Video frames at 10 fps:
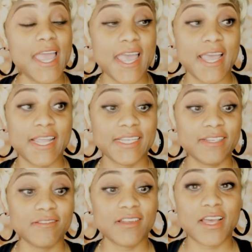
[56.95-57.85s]

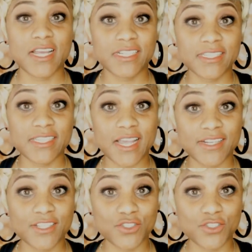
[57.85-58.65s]
and I decided